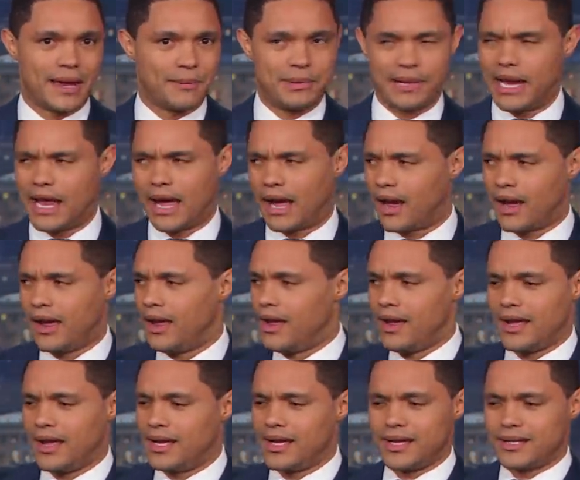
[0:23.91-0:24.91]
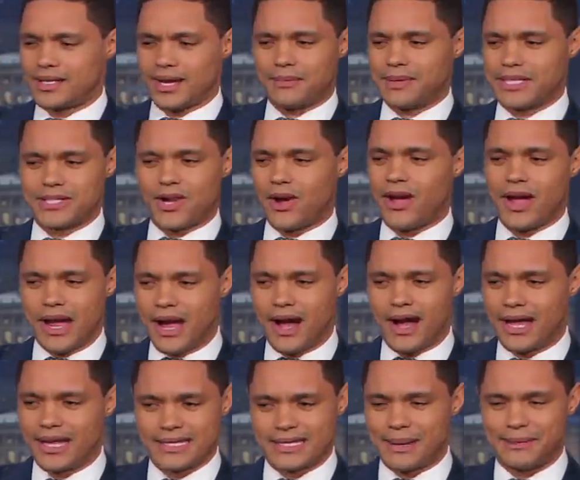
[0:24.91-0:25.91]
I'd be like, something's going
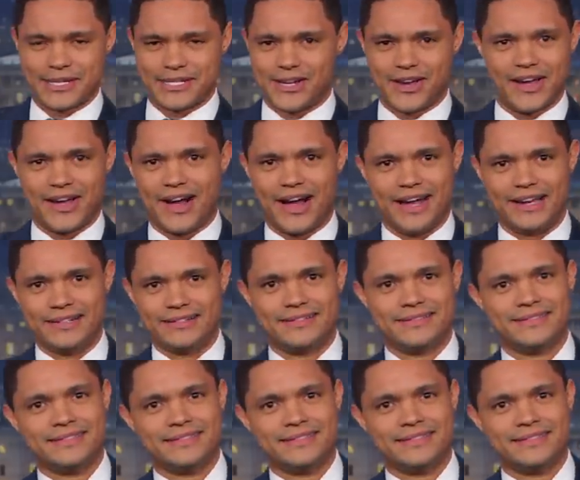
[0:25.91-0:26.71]
on, something's going on.